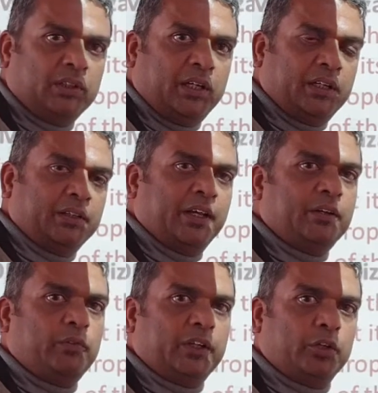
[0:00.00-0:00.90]
and
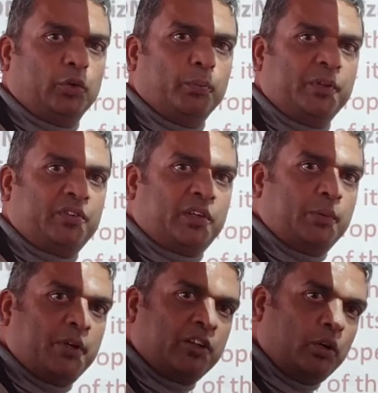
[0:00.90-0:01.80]
then when the Romans
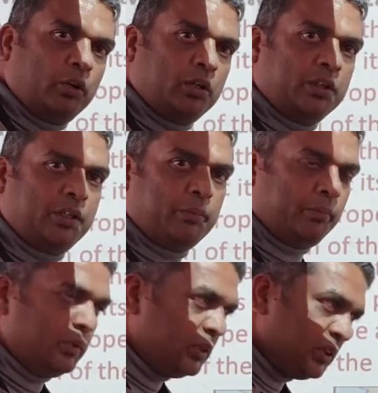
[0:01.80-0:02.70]
came and conquered them,
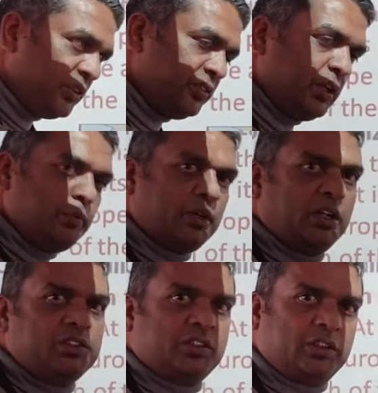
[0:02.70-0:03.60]
the same
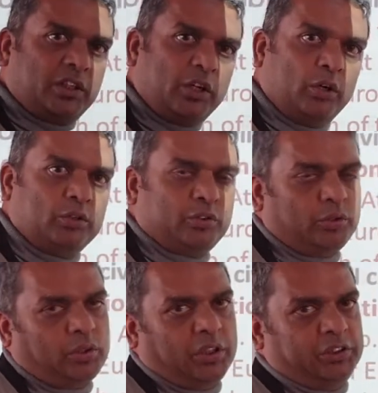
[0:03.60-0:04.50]
culture they also
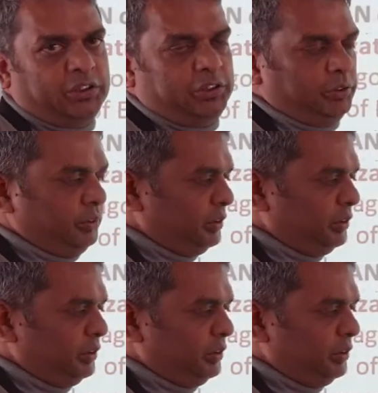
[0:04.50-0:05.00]
continued.